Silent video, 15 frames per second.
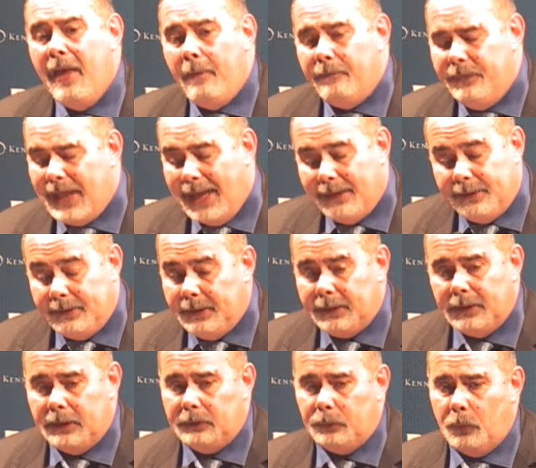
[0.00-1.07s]
they
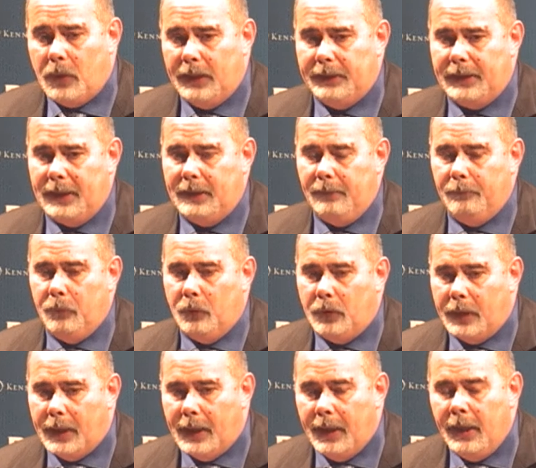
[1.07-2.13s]
didn't want
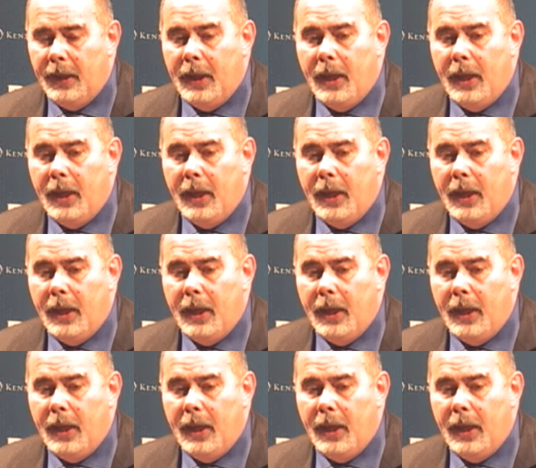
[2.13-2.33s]
anymore